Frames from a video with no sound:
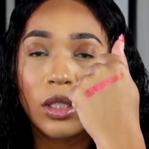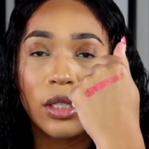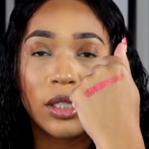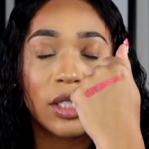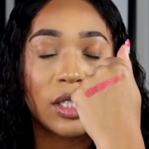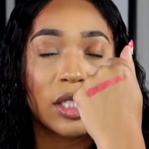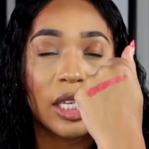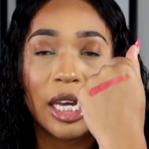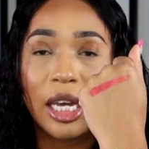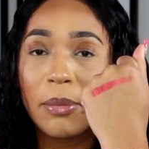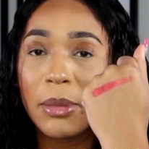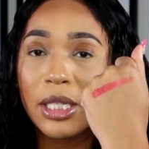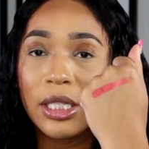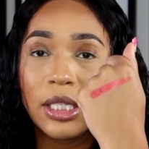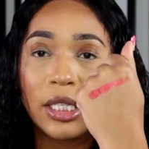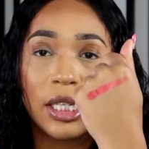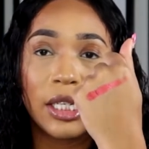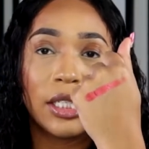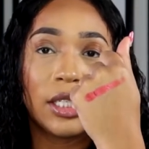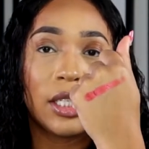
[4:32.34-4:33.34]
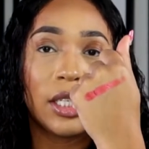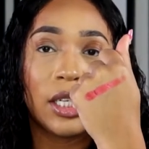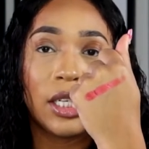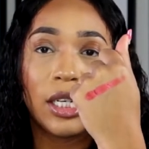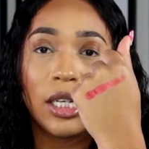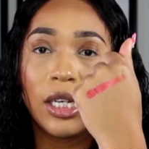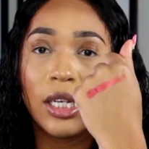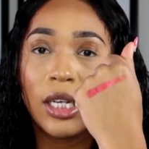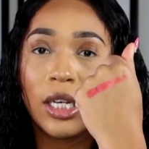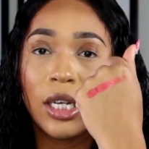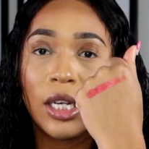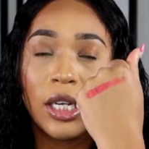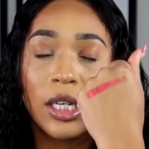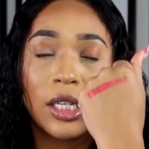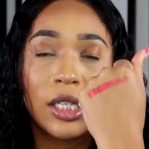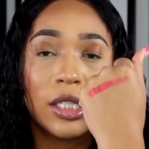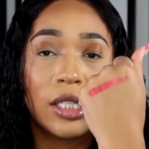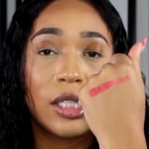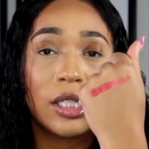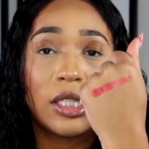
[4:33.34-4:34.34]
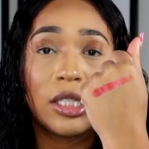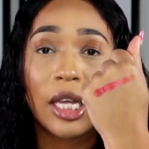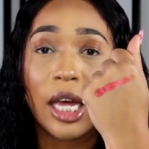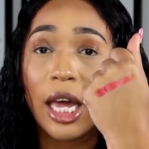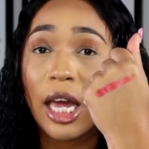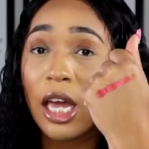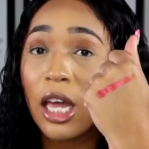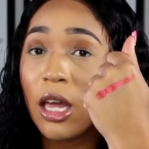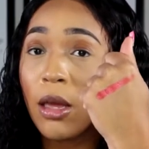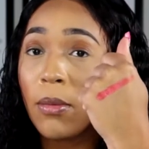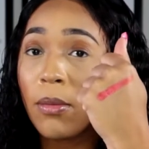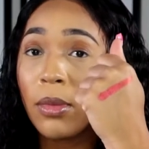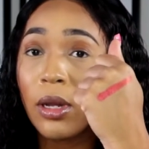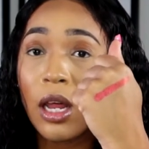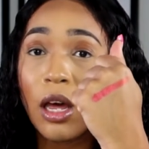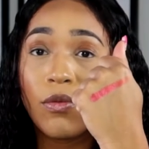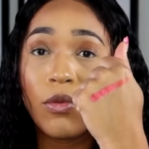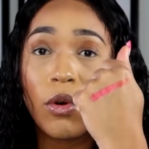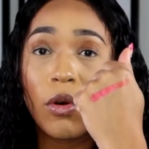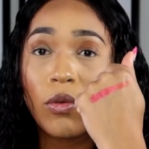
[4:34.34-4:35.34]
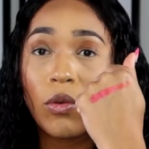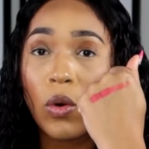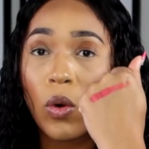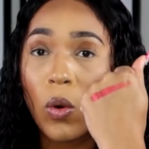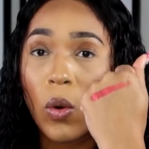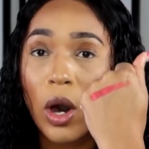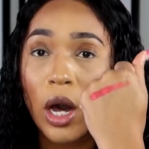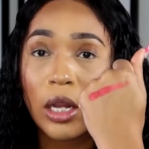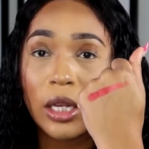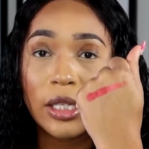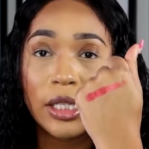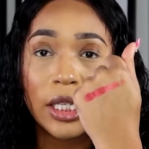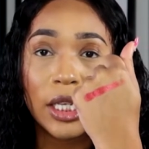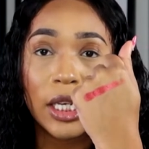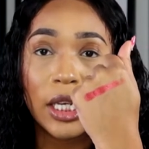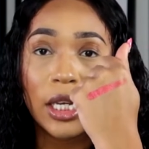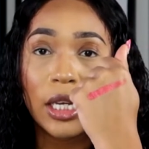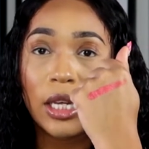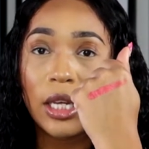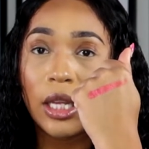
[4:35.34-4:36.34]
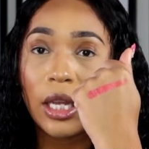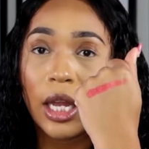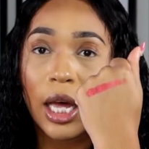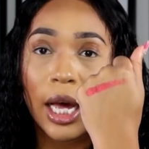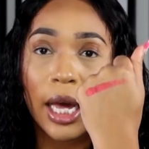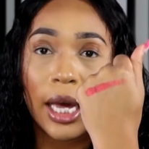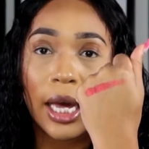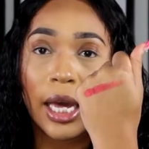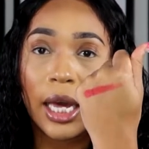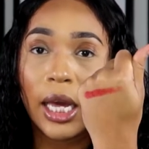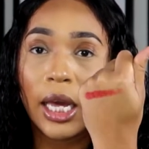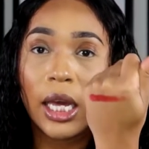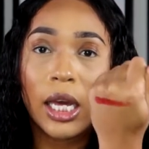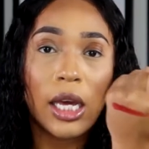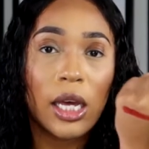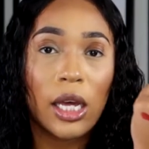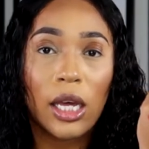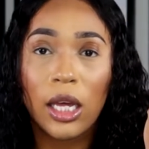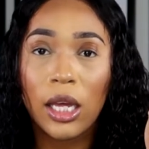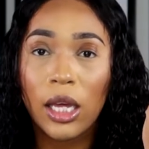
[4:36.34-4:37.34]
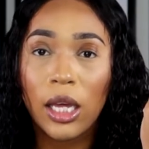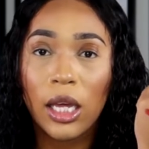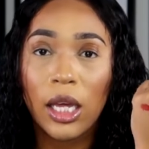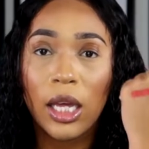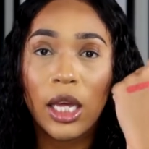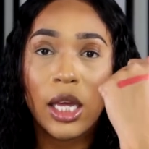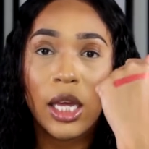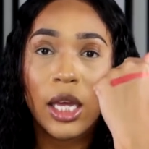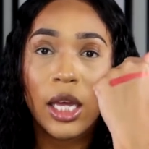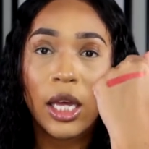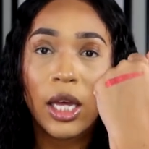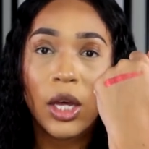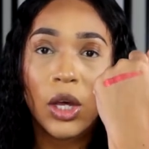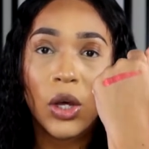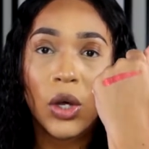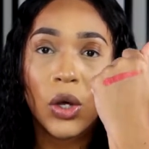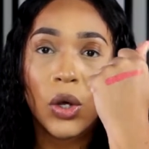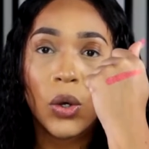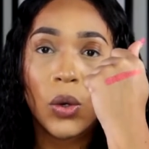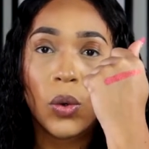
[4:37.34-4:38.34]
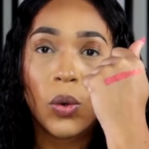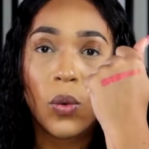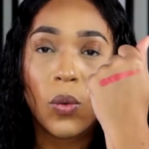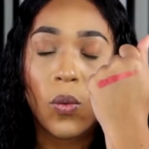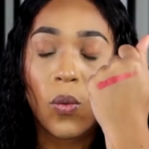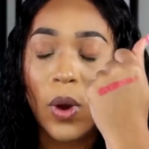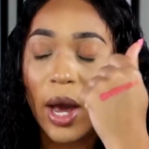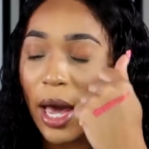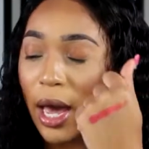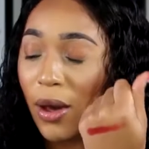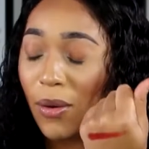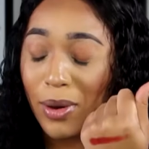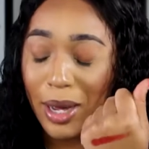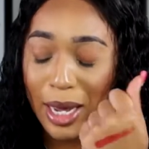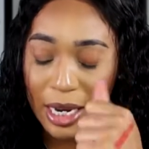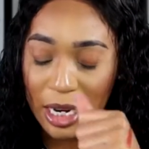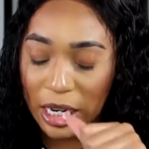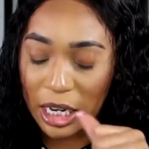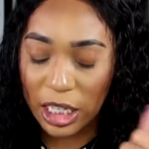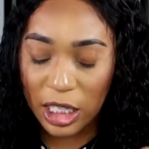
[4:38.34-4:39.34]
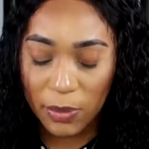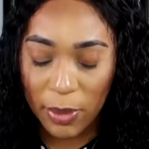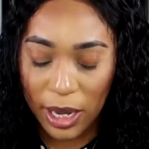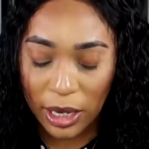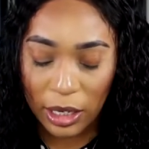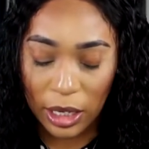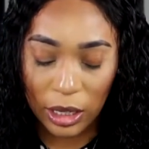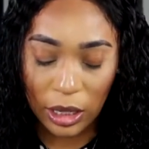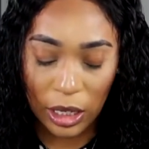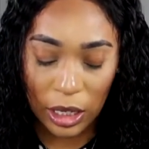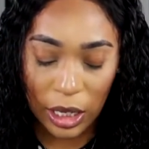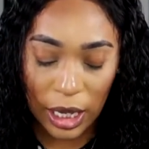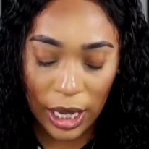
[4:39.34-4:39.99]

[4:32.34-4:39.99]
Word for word: same intensity, same level of quality. Like, wow, I didn't expect nothing